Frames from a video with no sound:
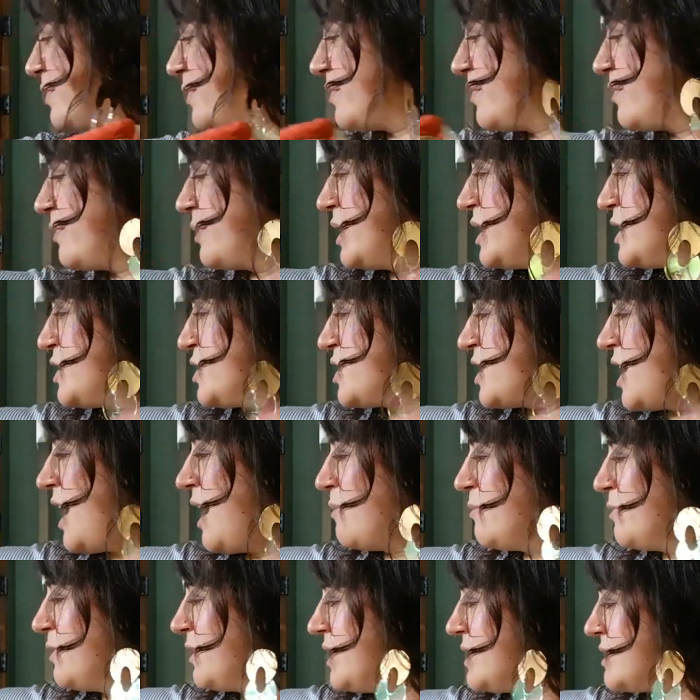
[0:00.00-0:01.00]
which I
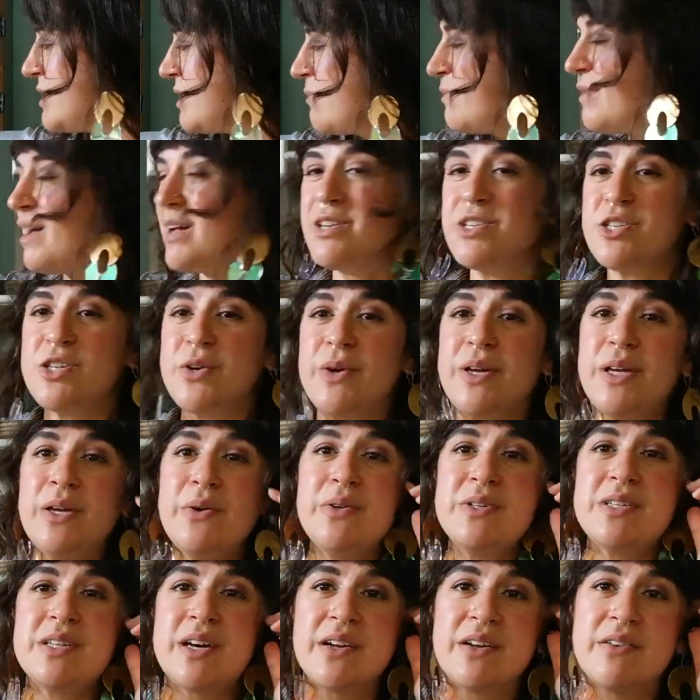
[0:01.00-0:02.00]
realize I'm not showing you a
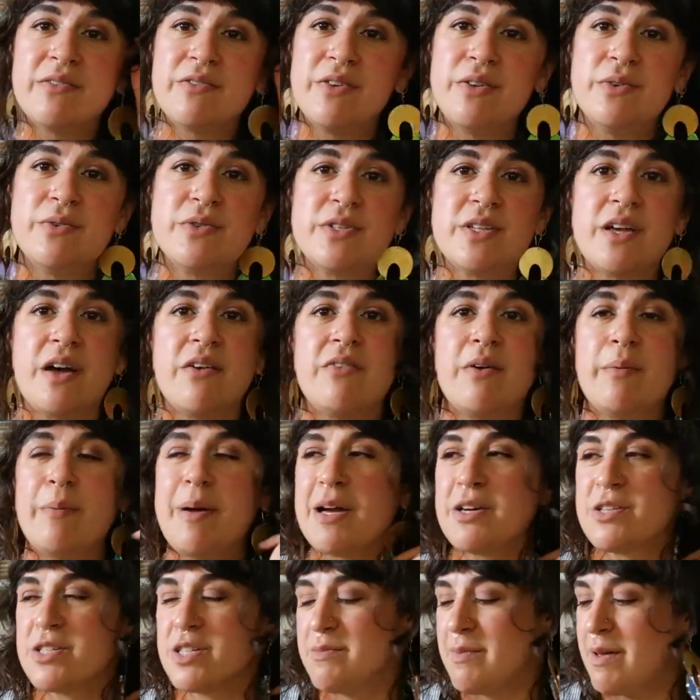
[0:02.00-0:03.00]
ton of new stuff. I'm
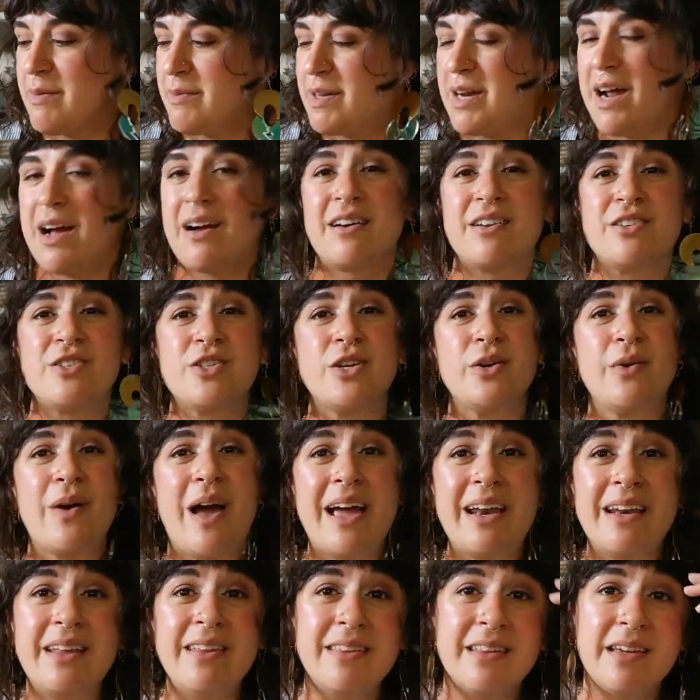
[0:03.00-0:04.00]
actually maybe not going to show you
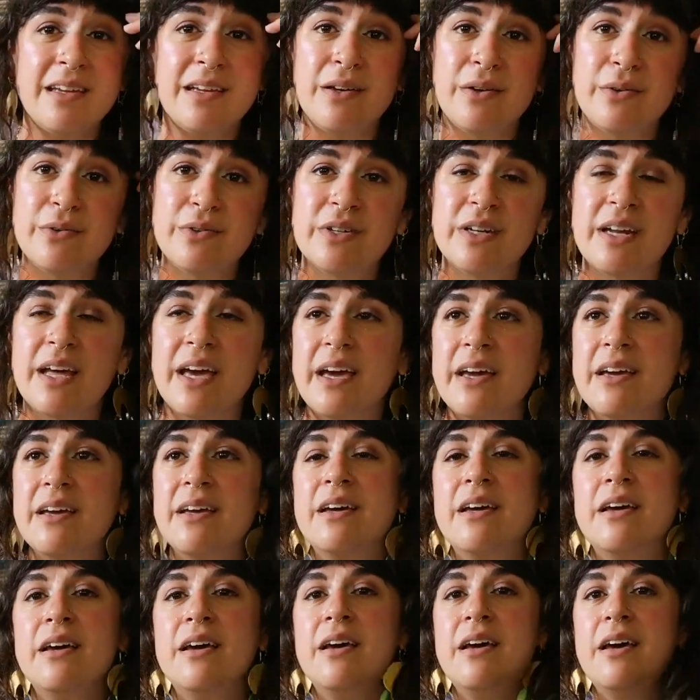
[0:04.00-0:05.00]
anything new today.
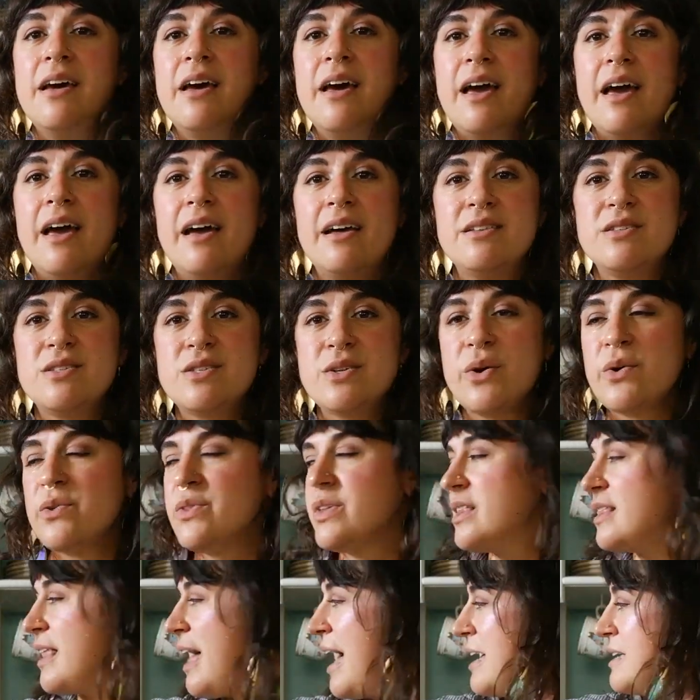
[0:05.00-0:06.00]
And so
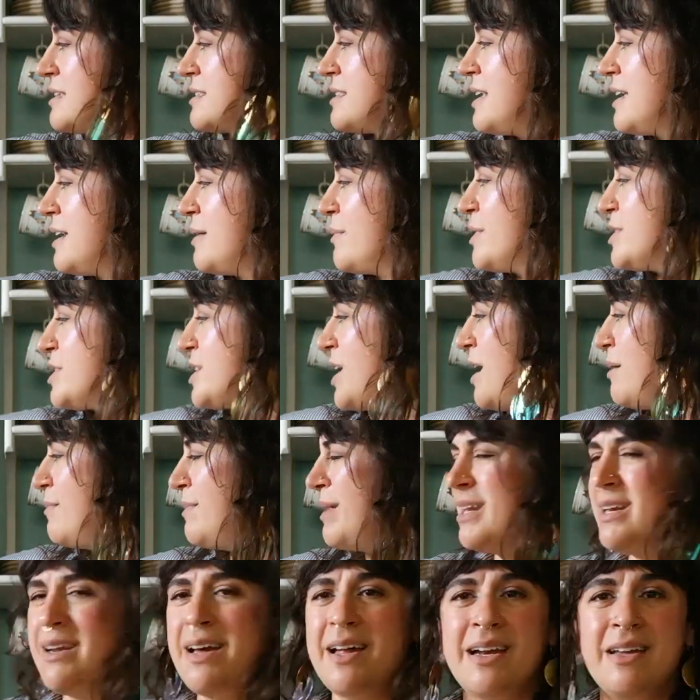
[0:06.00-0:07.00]
the last thing, which I
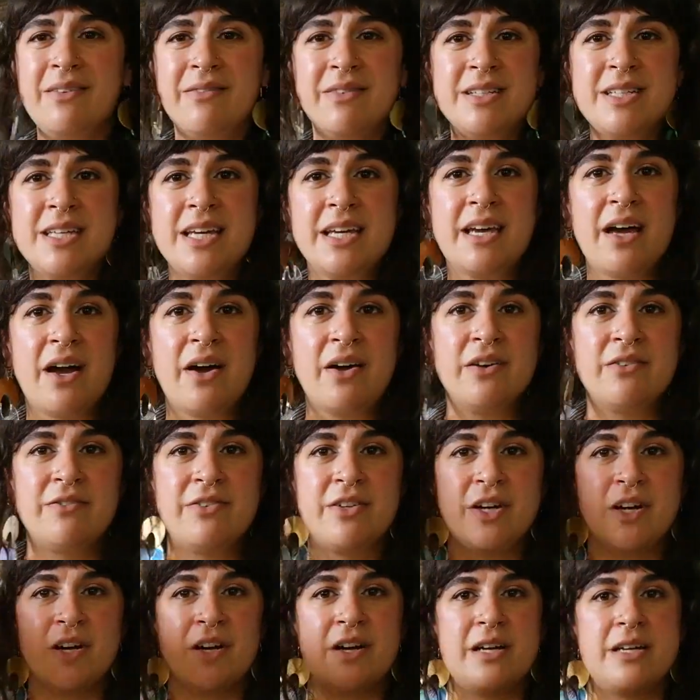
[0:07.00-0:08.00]
may not even take out of
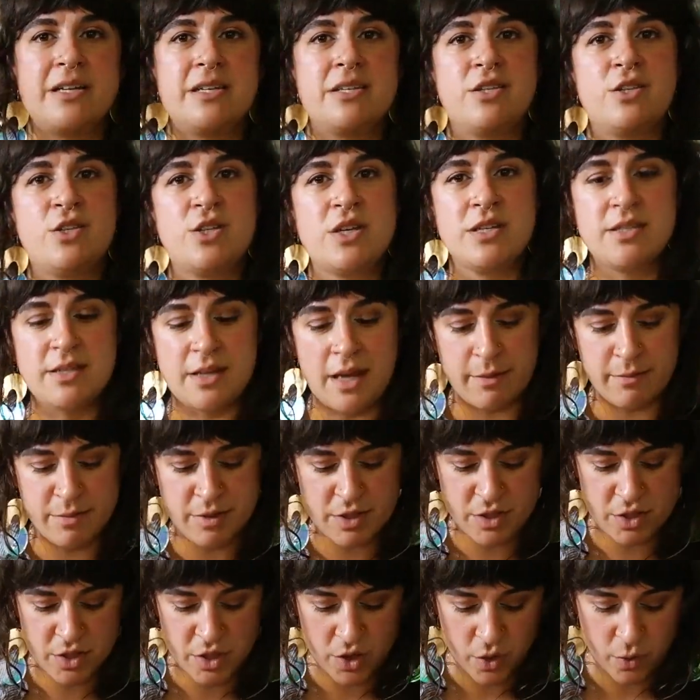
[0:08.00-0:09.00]
here, is just I'm
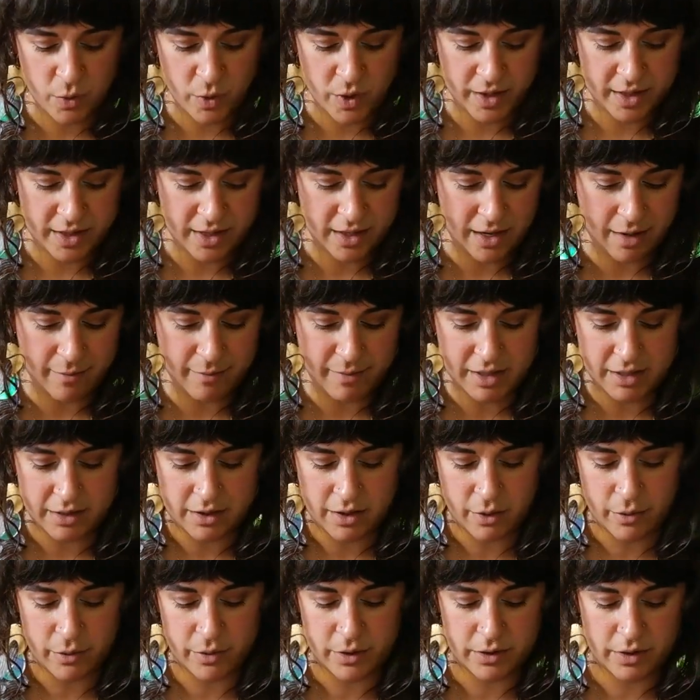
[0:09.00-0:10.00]
still working on my
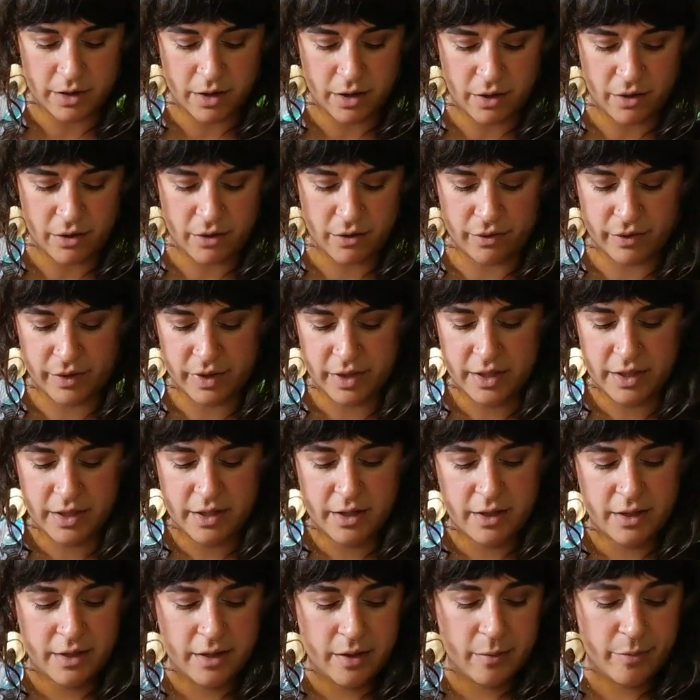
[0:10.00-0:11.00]
lower low
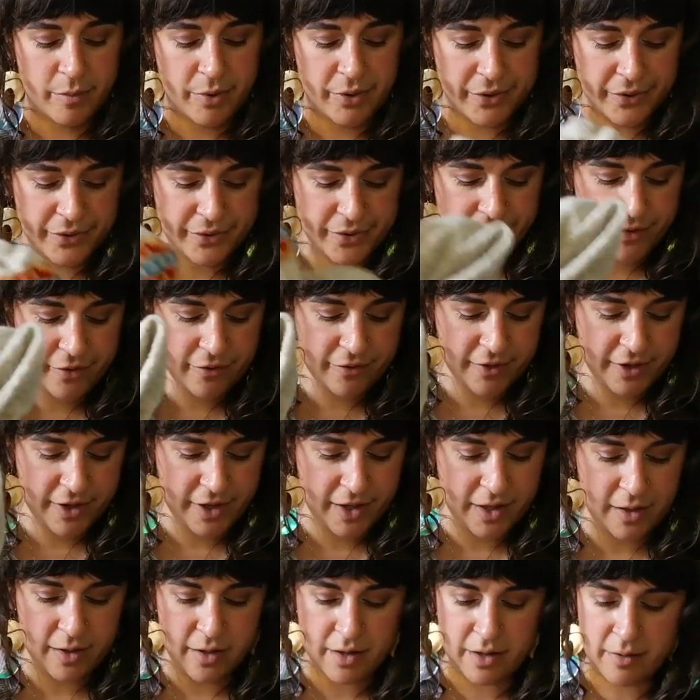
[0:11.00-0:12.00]

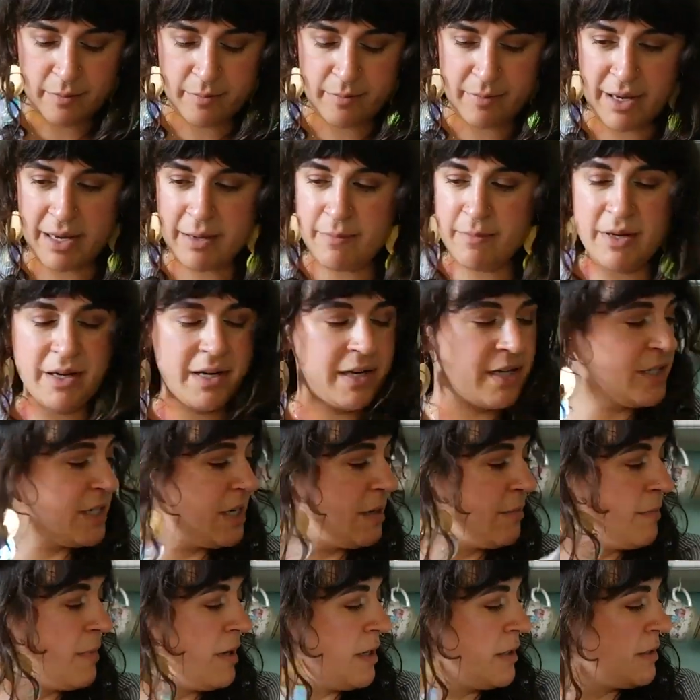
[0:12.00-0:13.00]
pullover by Mary
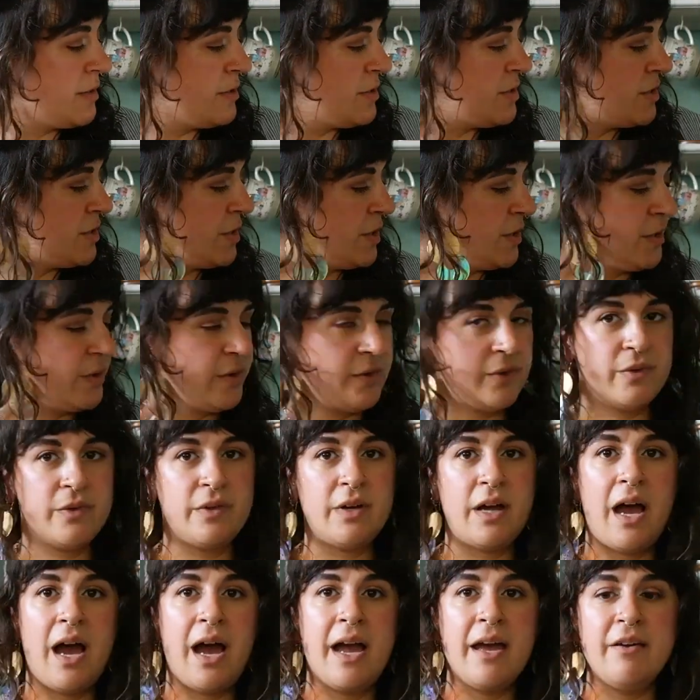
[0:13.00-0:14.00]
Jane
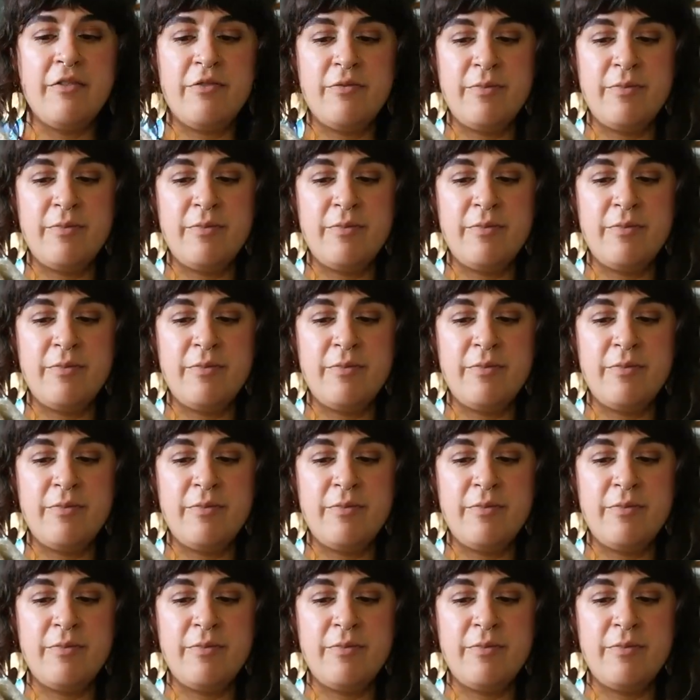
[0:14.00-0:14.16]
Mucklestone. I